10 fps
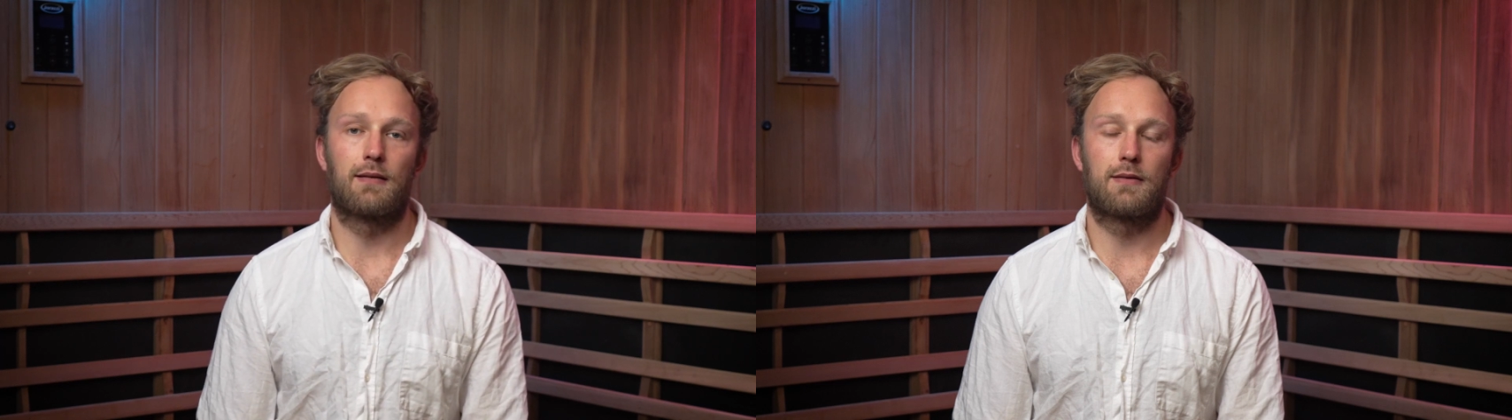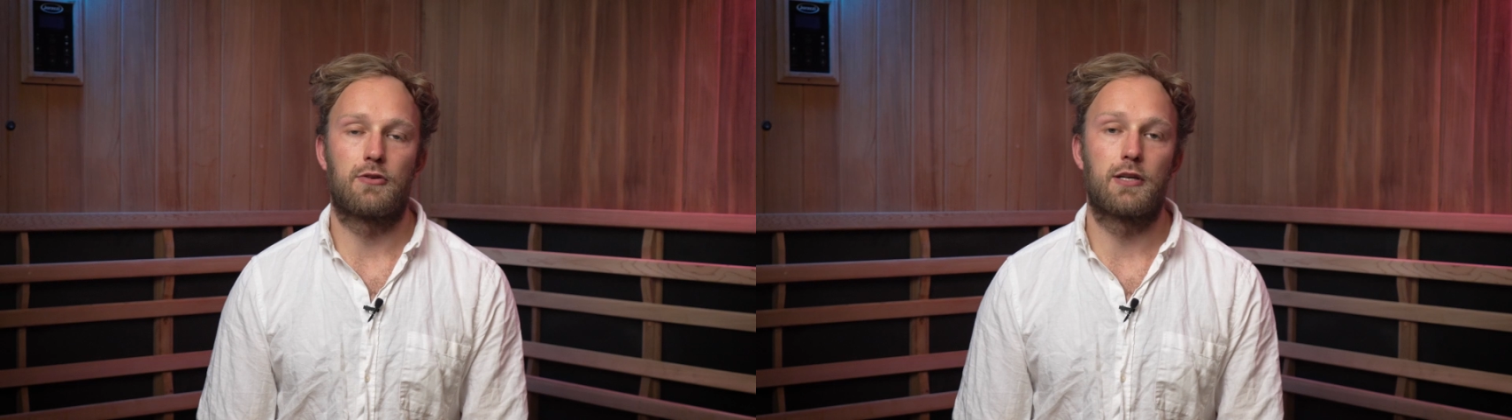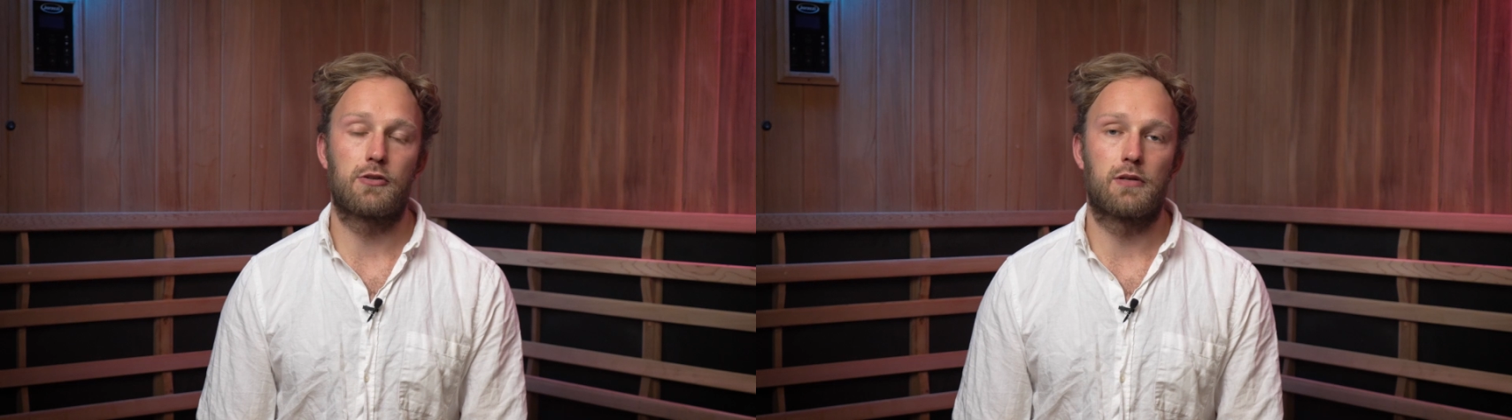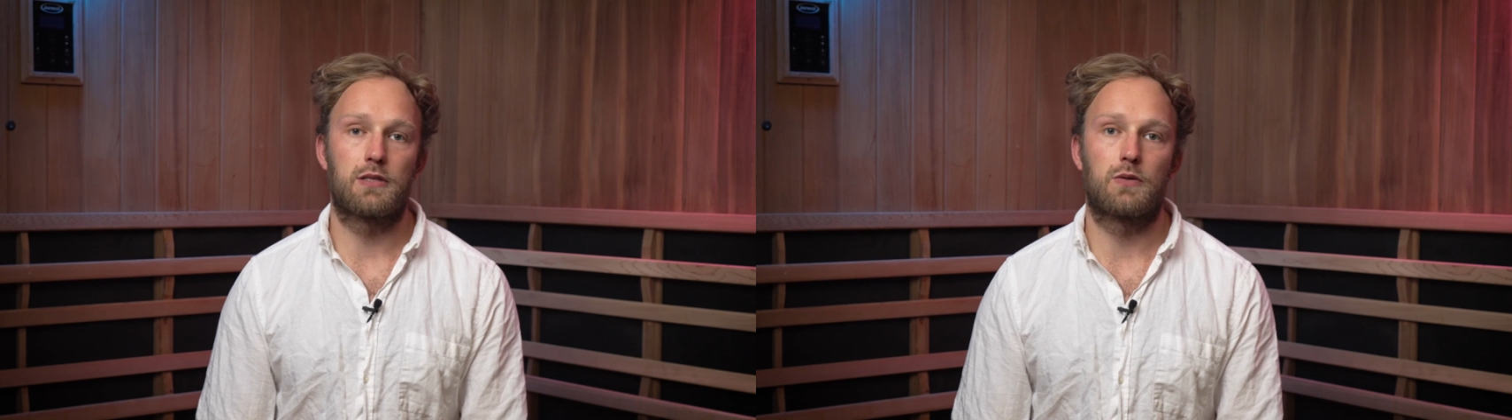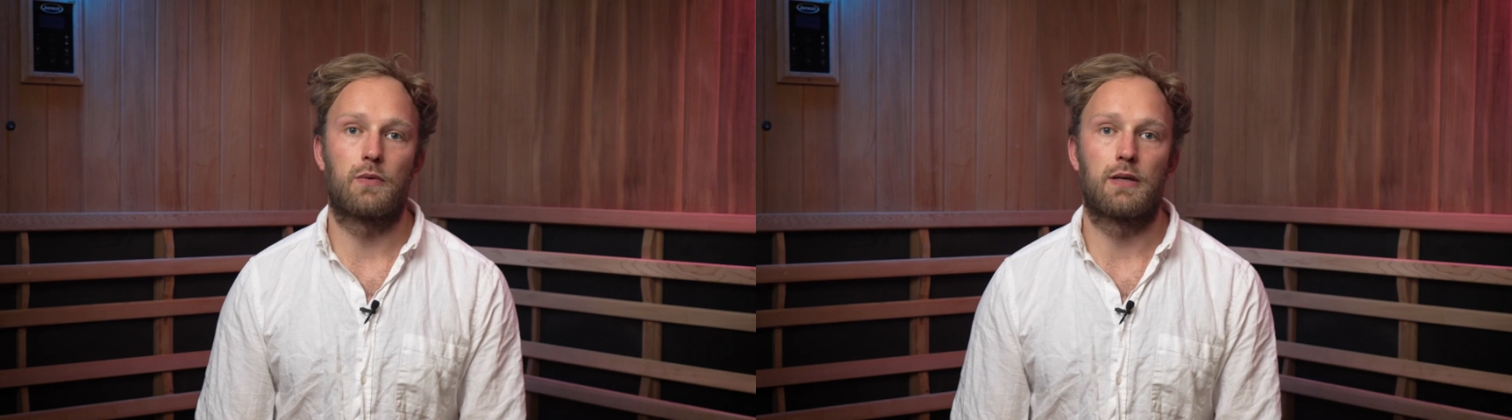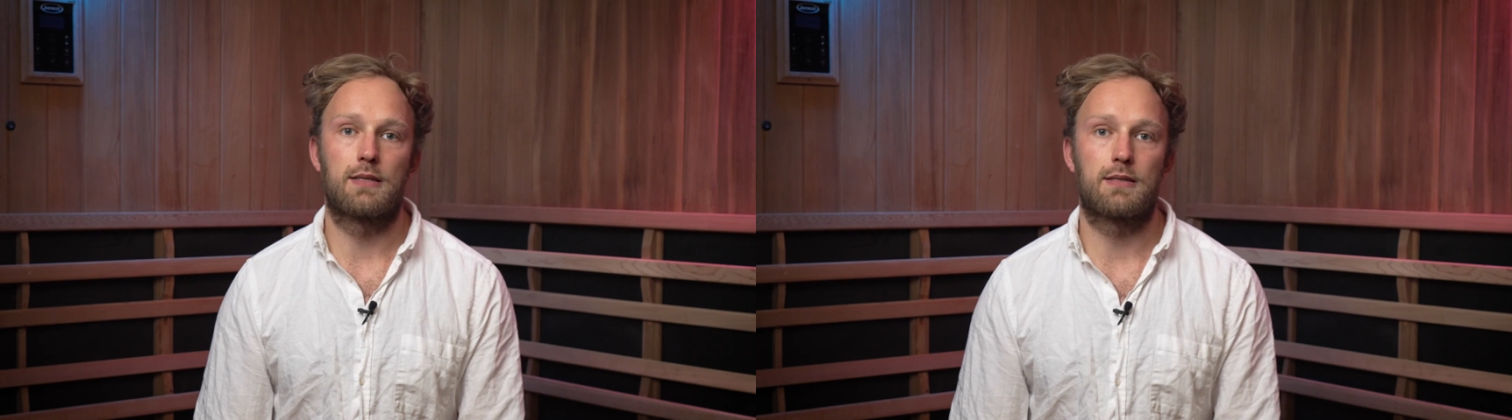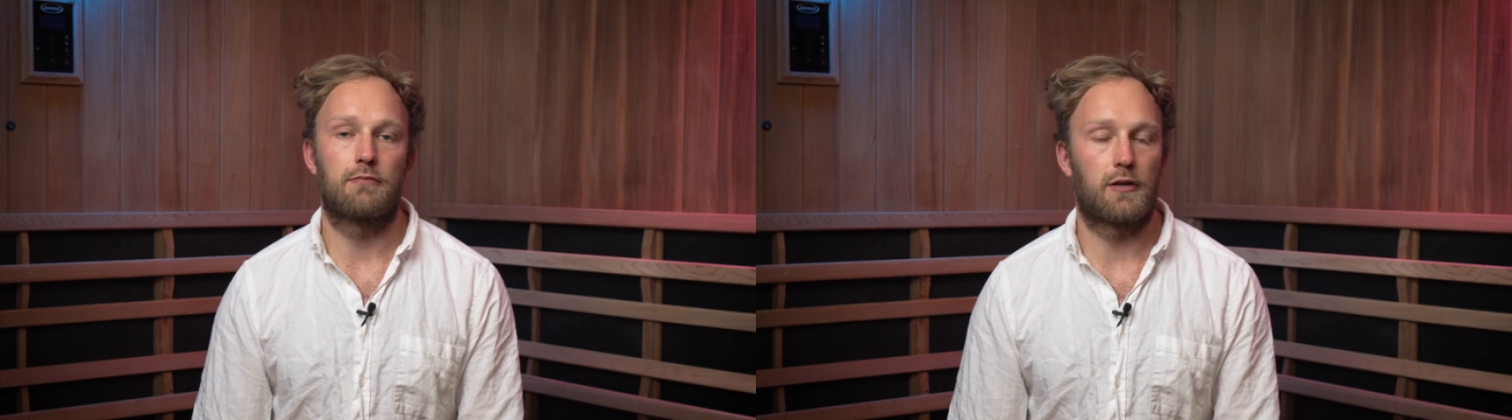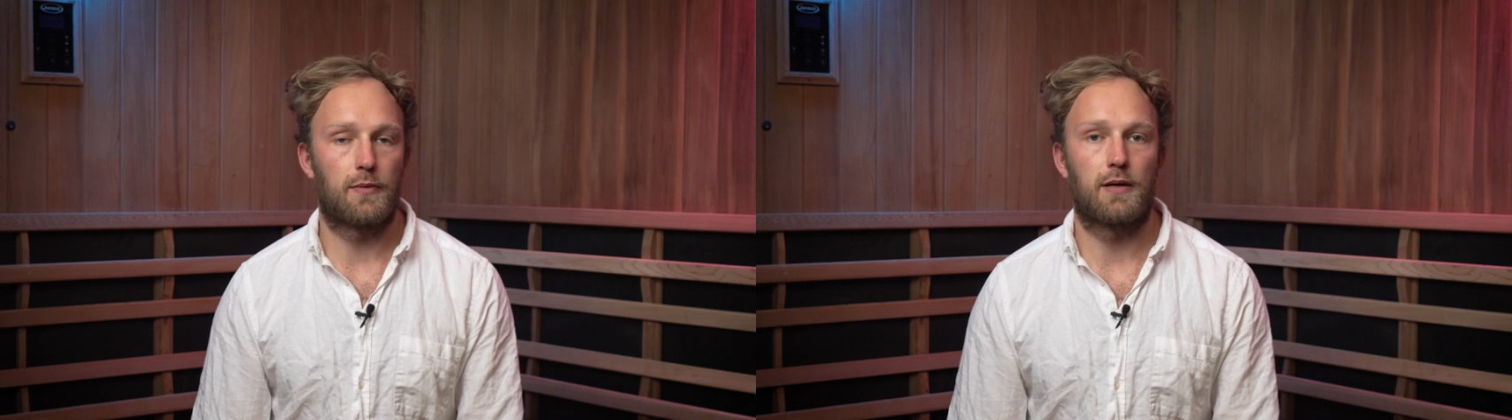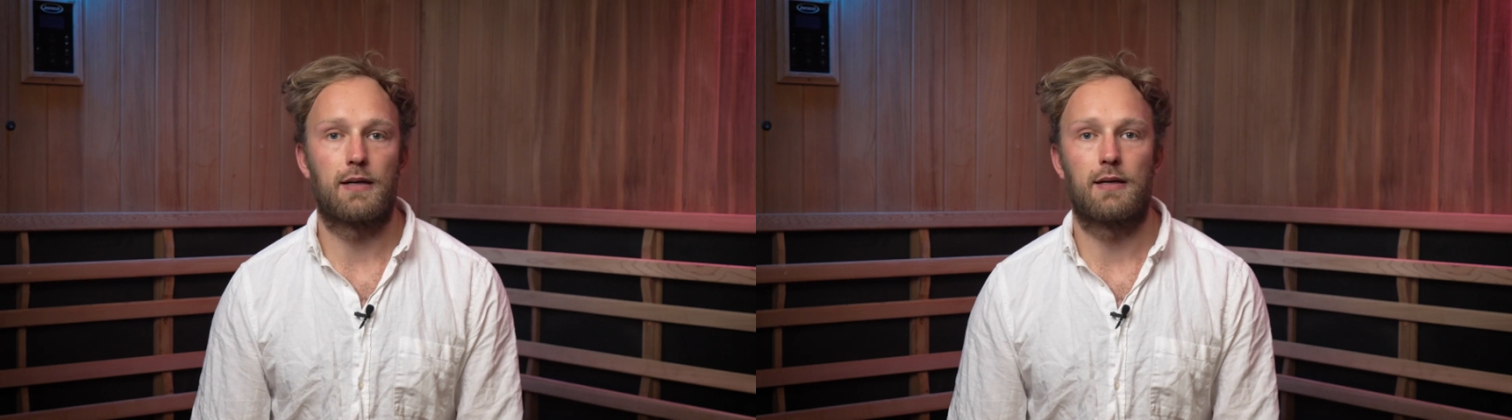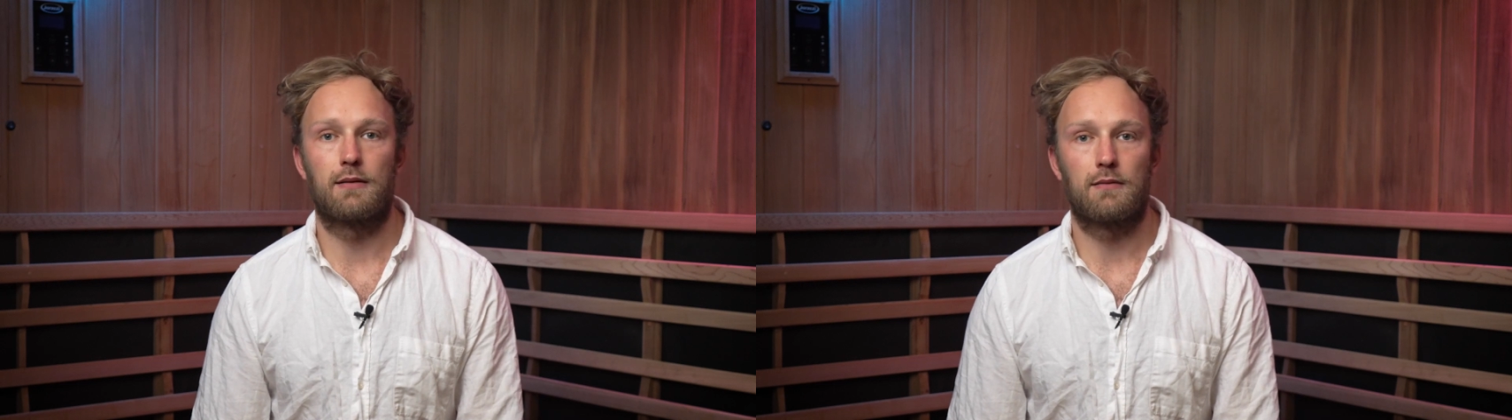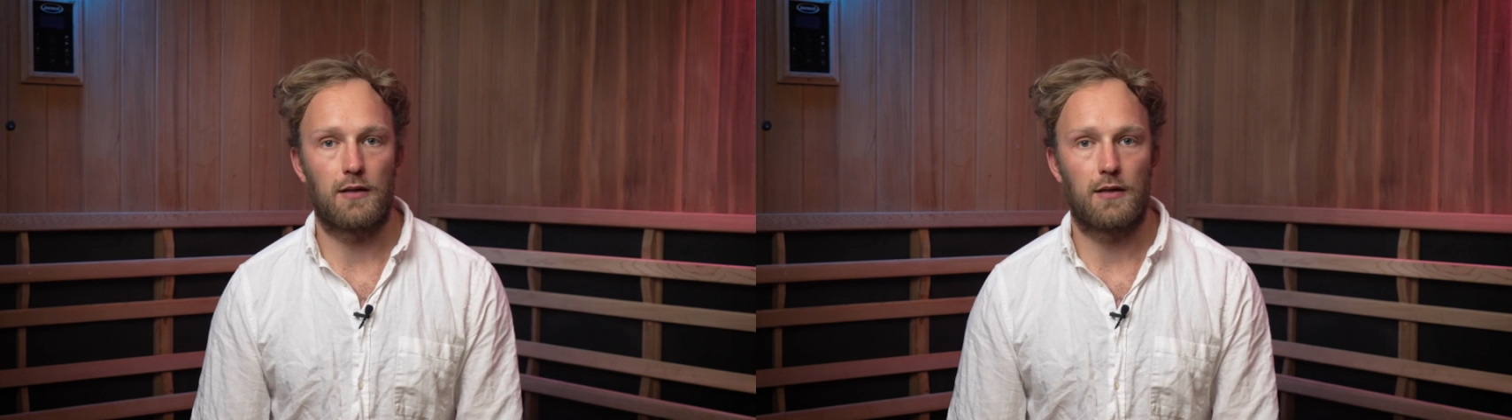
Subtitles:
traditional saunas require